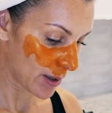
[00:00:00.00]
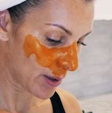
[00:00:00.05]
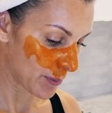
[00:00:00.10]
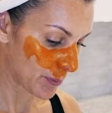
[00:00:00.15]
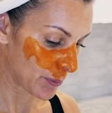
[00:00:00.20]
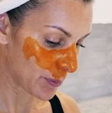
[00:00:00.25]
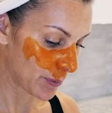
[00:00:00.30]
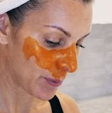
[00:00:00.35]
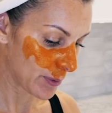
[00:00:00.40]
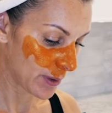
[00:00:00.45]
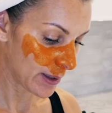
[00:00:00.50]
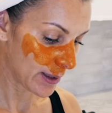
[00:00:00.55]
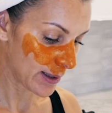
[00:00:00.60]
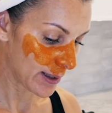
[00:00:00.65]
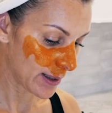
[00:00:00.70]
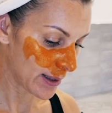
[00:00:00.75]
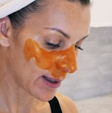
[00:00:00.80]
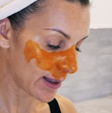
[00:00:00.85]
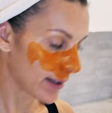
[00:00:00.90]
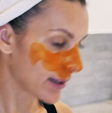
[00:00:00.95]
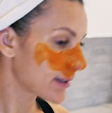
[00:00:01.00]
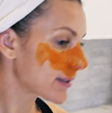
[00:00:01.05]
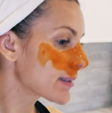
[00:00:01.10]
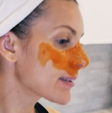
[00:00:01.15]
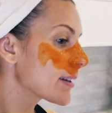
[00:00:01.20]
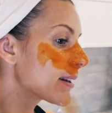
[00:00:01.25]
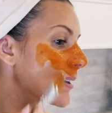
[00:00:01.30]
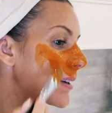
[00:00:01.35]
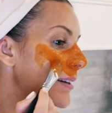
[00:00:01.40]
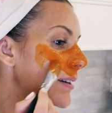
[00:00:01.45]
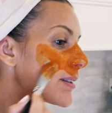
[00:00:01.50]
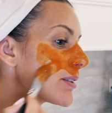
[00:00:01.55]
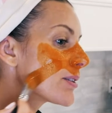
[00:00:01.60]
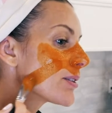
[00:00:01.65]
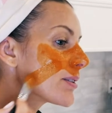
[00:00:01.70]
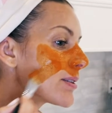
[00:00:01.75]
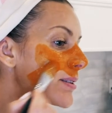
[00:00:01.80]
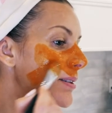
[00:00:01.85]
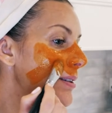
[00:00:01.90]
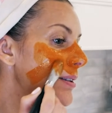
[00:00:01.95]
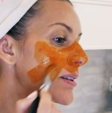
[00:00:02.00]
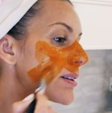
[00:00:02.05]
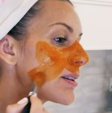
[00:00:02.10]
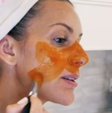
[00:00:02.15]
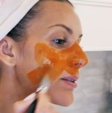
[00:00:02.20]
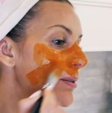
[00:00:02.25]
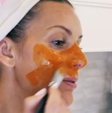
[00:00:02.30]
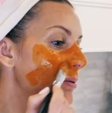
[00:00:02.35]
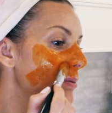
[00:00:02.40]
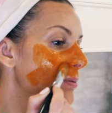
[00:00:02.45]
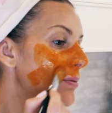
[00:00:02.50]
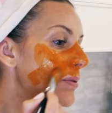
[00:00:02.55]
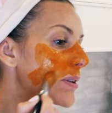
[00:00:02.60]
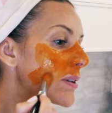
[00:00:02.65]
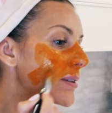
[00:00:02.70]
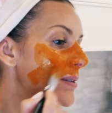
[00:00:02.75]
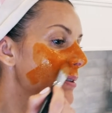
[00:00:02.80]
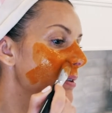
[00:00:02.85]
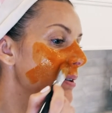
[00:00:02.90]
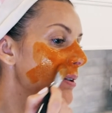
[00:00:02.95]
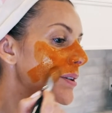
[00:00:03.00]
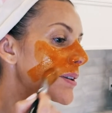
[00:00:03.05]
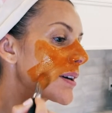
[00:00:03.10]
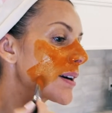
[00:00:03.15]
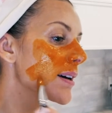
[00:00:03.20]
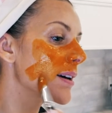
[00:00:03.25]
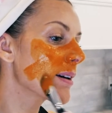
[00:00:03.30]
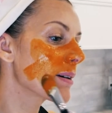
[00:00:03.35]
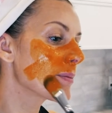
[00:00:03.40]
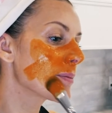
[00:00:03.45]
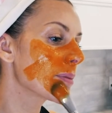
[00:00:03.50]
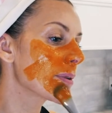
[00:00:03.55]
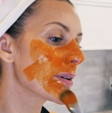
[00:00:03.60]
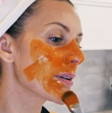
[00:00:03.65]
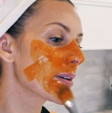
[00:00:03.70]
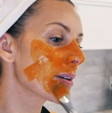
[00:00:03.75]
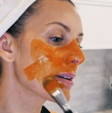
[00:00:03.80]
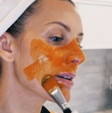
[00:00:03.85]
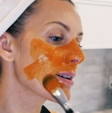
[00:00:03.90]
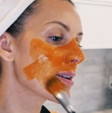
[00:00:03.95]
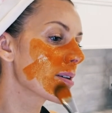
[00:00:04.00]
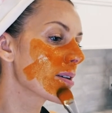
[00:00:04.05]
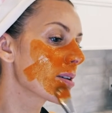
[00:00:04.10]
I'm really excited to see what's gonna happen.